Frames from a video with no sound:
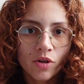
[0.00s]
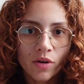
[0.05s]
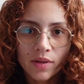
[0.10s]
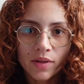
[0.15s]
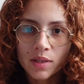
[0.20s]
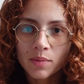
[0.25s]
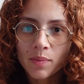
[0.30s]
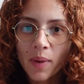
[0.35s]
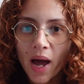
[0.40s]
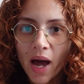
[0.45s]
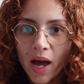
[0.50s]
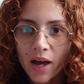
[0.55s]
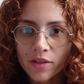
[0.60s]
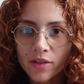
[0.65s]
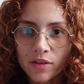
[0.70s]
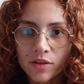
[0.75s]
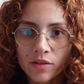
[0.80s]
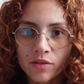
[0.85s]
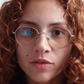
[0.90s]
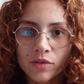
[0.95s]
on this
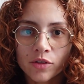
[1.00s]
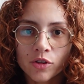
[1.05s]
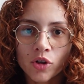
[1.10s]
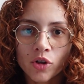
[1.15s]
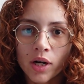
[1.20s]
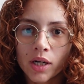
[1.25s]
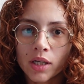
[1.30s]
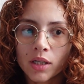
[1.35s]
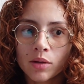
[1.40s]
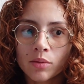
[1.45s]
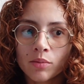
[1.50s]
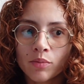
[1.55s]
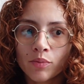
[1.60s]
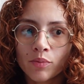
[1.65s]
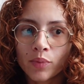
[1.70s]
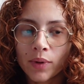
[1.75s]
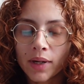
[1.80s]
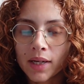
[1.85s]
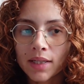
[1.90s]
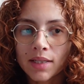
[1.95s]
path of trying to
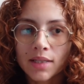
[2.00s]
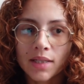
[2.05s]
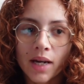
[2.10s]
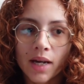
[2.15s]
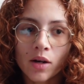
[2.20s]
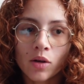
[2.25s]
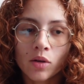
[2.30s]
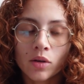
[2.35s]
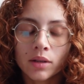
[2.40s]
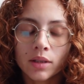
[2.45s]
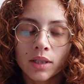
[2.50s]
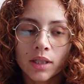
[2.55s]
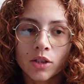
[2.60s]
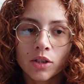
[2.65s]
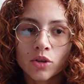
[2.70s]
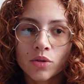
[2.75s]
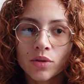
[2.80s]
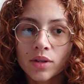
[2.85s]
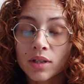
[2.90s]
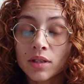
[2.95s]
break a cycle and
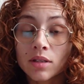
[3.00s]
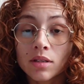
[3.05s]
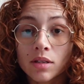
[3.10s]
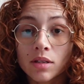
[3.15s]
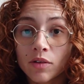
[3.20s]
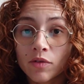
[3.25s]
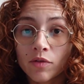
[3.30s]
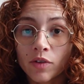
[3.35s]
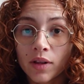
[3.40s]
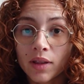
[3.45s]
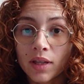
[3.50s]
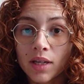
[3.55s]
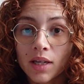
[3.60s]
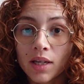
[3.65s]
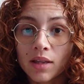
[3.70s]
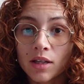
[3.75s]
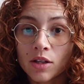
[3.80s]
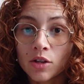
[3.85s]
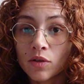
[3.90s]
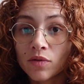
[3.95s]
do things differently
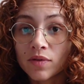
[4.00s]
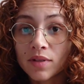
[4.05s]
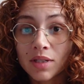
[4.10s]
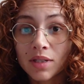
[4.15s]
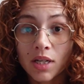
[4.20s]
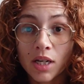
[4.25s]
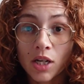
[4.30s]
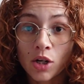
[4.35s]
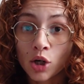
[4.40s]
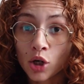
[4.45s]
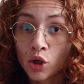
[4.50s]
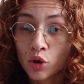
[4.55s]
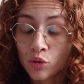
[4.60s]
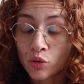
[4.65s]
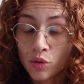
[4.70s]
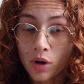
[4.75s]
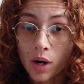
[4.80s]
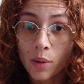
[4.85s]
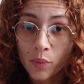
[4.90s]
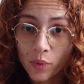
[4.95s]
than you've seen or
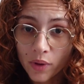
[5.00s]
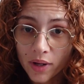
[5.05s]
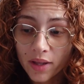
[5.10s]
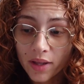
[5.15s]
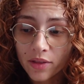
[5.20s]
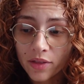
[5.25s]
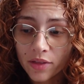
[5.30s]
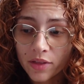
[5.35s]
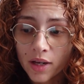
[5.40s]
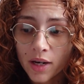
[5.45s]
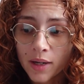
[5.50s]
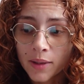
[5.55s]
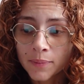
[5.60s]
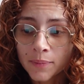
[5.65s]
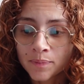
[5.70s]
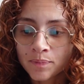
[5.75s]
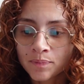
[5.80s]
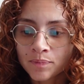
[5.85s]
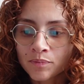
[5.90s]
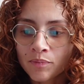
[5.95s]
grew up with,
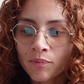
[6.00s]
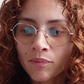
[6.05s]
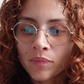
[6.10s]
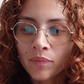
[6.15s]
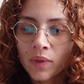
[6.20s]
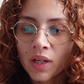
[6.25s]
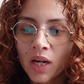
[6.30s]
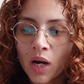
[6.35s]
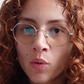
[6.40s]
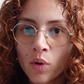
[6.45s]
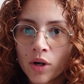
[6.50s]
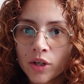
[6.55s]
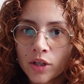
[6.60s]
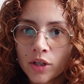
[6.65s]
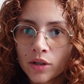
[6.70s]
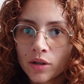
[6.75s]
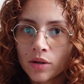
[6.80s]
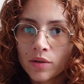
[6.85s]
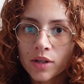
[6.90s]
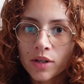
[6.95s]
I want you
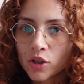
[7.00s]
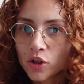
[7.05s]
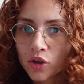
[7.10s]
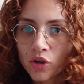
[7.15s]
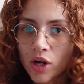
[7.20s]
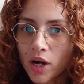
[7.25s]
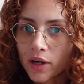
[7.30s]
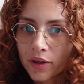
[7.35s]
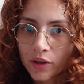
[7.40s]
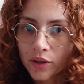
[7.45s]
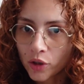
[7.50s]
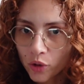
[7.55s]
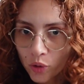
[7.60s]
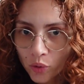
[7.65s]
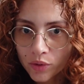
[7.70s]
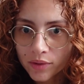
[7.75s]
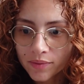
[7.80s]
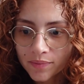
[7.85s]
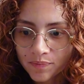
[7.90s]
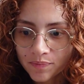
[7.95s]
to know that you're not
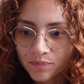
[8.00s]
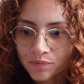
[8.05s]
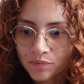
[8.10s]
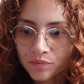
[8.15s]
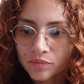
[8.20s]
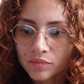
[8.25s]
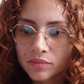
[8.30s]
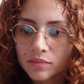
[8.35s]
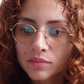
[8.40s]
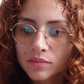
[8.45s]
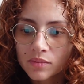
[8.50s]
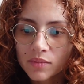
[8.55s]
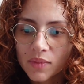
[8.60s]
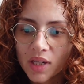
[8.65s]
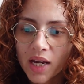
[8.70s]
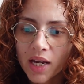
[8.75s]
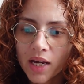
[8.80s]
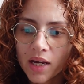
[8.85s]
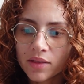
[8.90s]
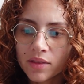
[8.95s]
alone.
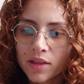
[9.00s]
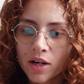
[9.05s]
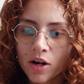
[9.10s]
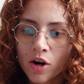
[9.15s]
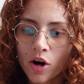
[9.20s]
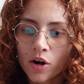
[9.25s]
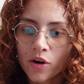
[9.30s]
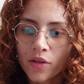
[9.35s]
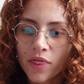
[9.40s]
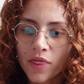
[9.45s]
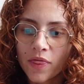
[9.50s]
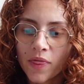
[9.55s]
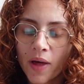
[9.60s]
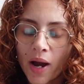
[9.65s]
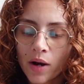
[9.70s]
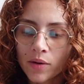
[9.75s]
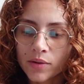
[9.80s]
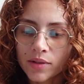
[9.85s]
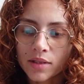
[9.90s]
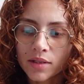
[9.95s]
And there are
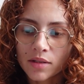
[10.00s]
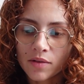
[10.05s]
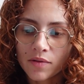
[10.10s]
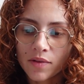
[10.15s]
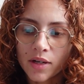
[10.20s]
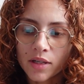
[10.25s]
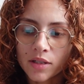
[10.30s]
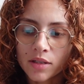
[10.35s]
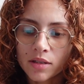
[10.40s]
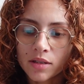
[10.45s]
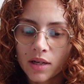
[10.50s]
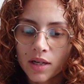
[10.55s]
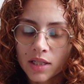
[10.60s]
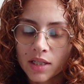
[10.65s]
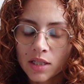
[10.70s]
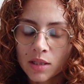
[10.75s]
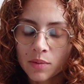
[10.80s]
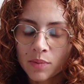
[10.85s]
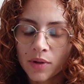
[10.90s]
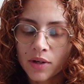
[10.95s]
thousands of us
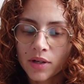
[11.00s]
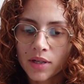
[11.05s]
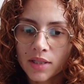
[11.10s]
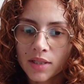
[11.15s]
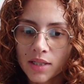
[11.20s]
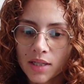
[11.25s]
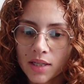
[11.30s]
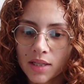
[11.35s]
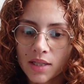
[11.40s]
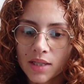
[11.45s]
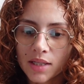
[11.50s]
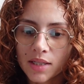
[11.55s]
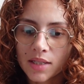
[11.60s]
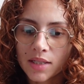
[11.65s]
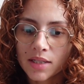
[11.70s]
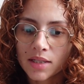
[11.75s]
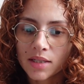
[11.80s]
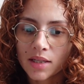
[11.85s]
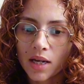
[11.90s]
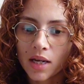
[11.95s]
experiencing the
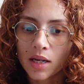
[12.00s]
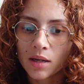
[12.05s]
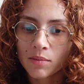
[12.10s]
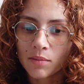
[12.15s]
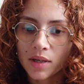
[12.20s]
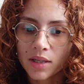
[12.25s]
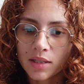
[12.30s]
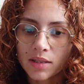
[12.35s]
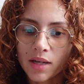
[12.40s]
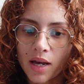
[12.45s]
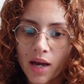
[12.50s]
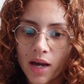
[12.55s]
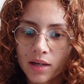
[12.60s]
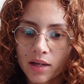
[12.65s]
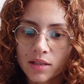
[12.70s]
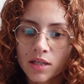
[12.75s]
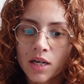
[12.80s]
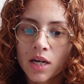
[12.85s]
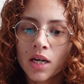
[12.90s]
same exact